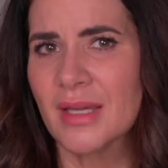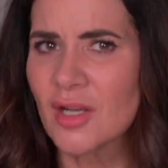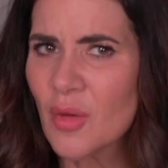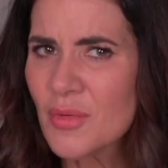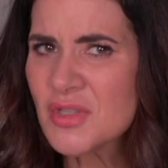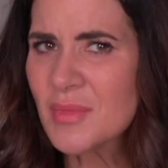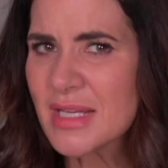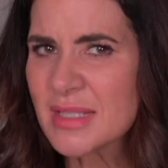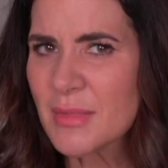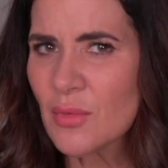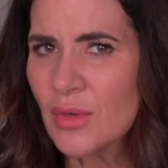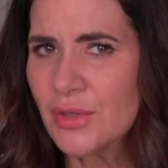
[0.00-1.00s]
It almost makes
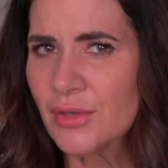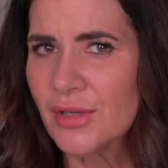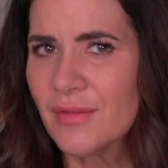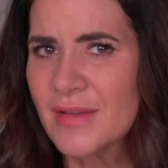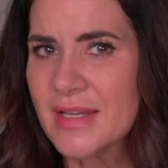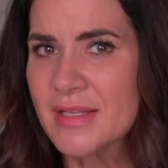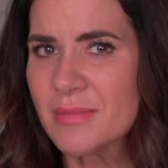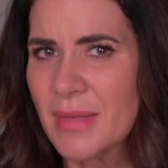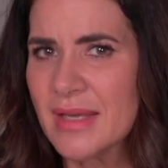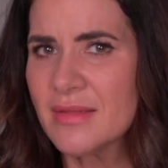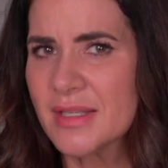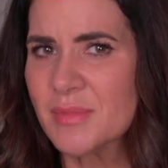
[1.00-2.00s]
me wonder if he's
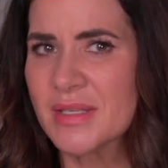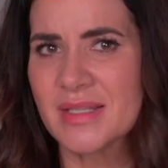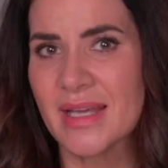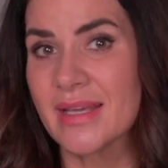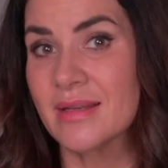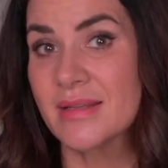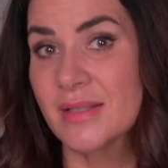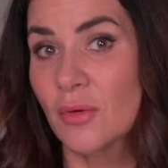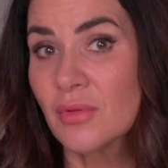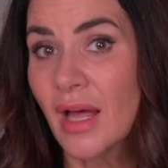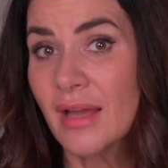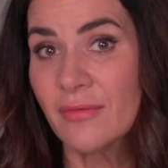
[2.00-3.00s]
made this mistake in his own
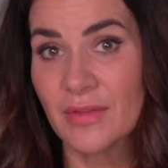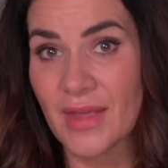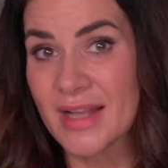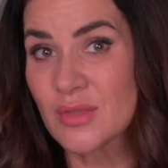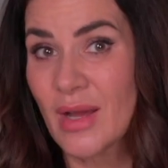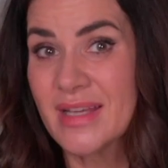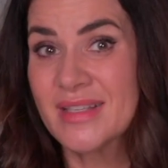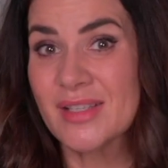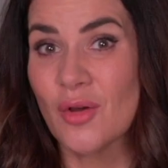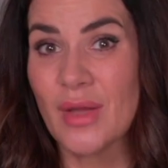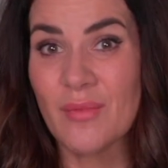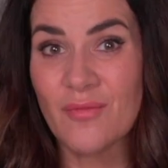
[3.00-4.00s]
life and that's why he's
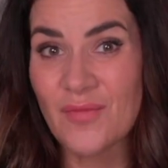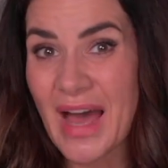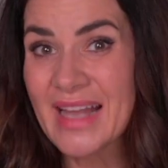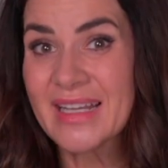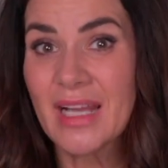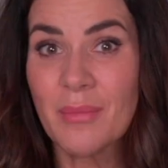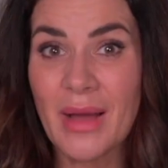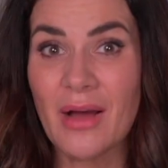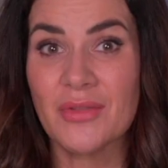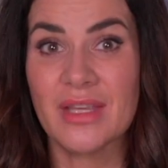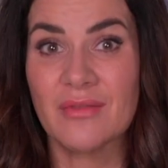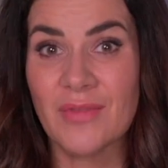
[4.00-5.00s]
so emphatic
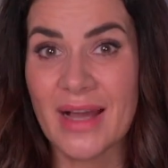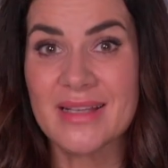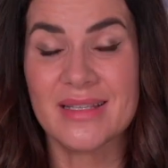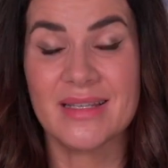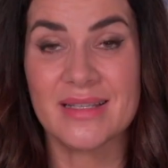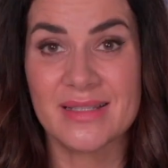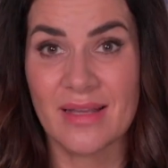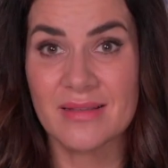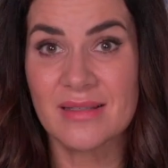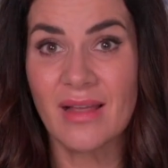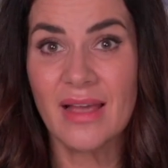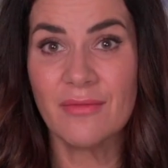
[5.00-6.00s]
about the advice in his
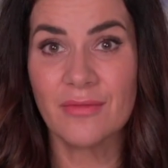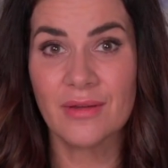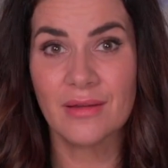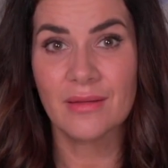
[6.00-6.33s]
son's life.